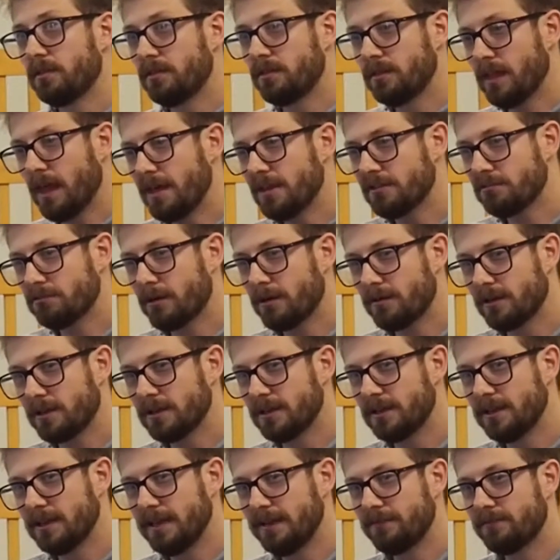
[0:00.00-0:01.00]
that's where I'm
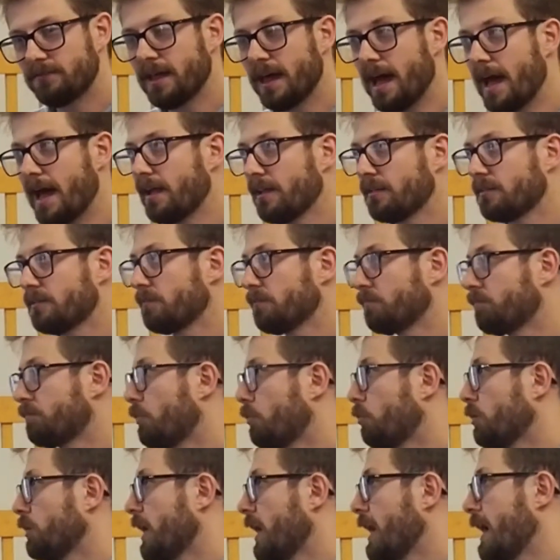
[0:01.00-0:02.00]
going to leave that.
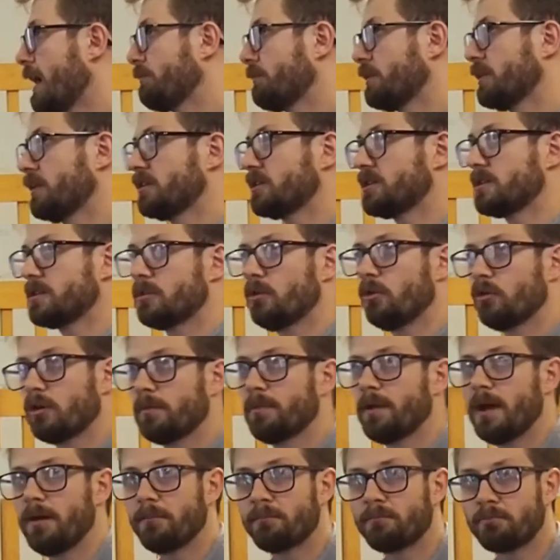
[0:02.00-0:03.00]
But what I am going to just talk
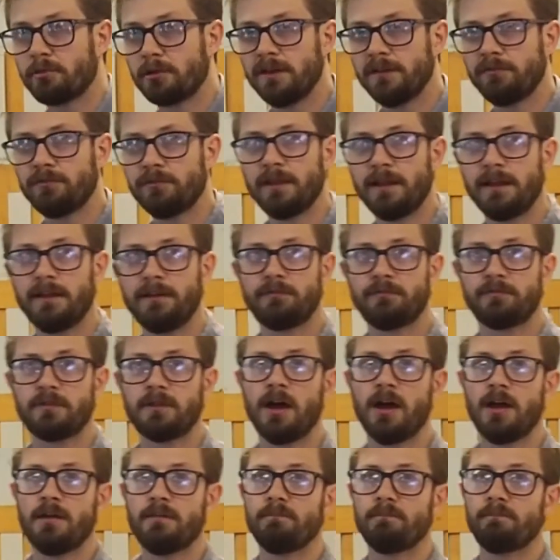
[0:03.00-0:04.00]
about briefly, if
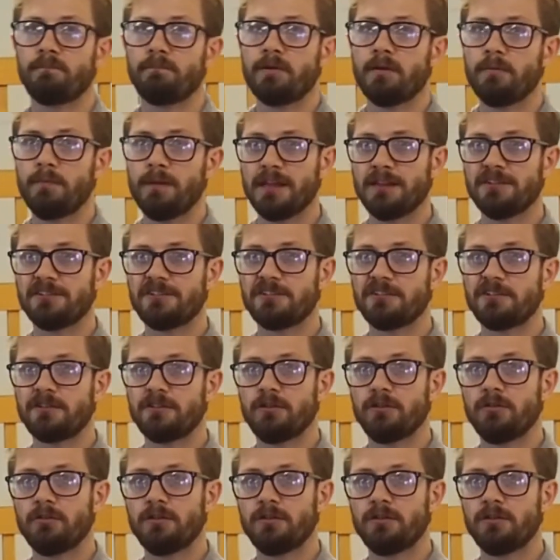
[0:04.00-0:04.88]
time permits,